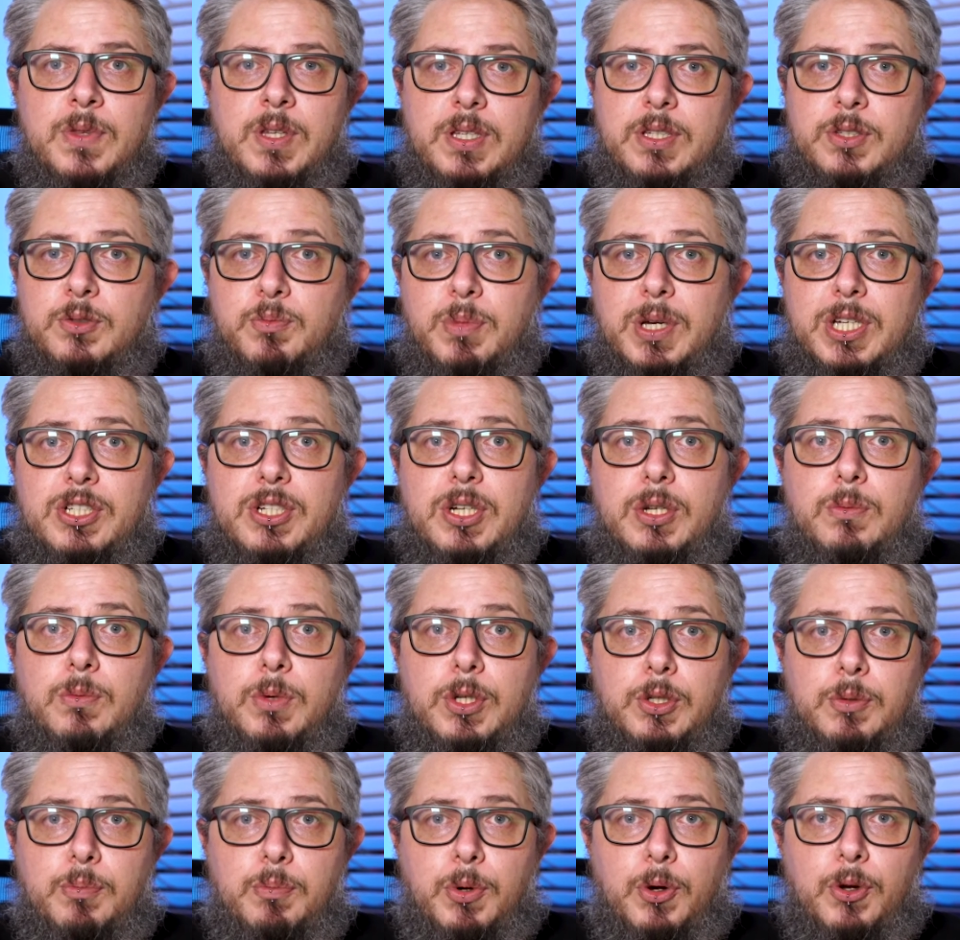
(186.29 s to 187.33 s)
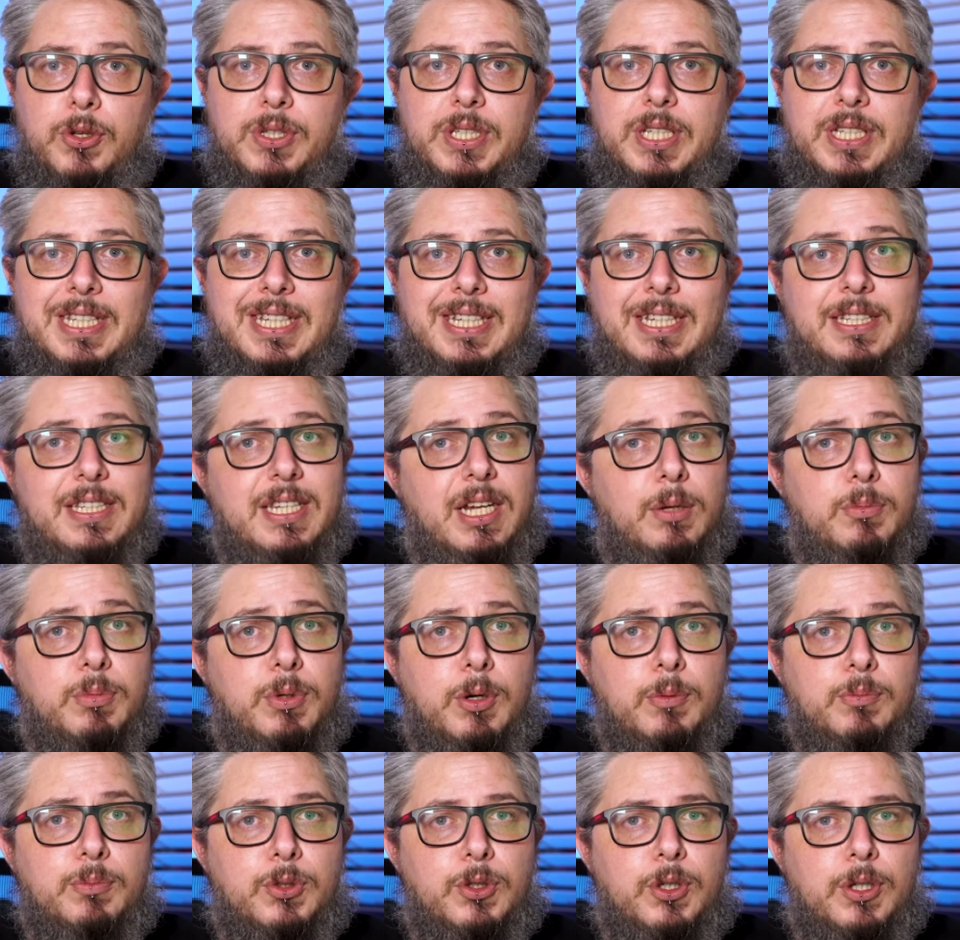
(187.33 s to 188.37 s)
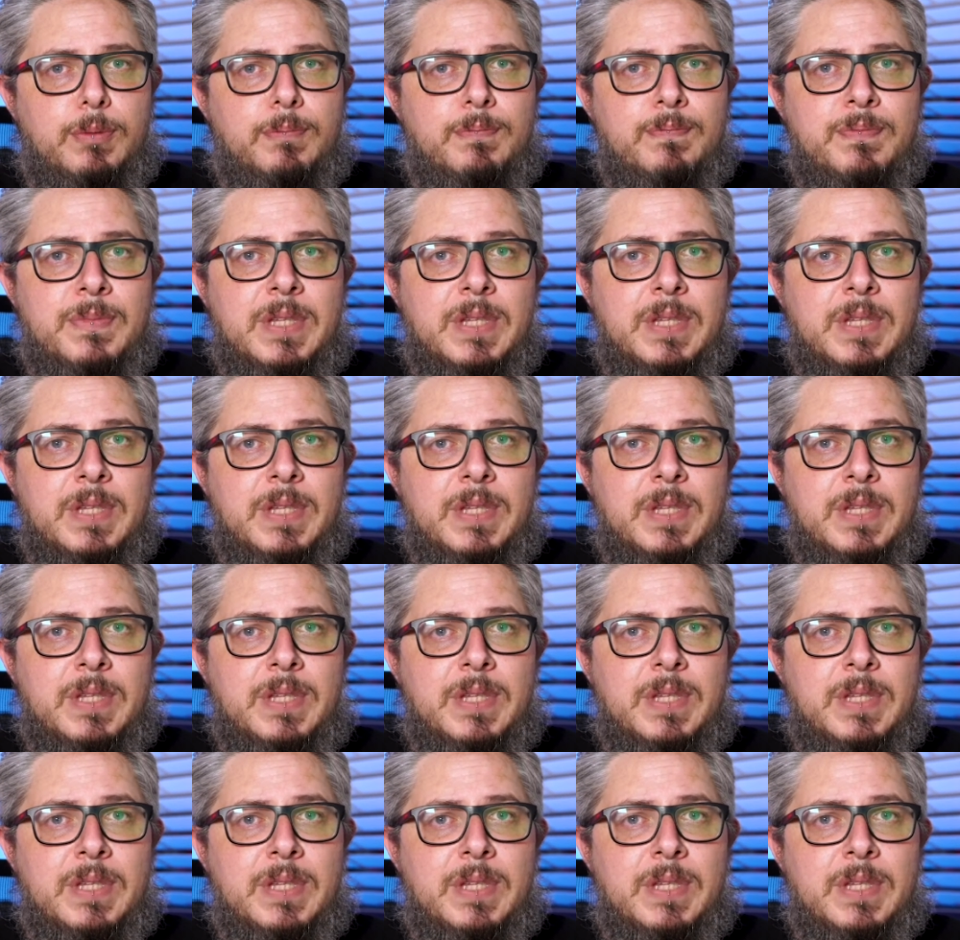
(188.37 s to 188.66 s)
especially when you point it at the teleprompter.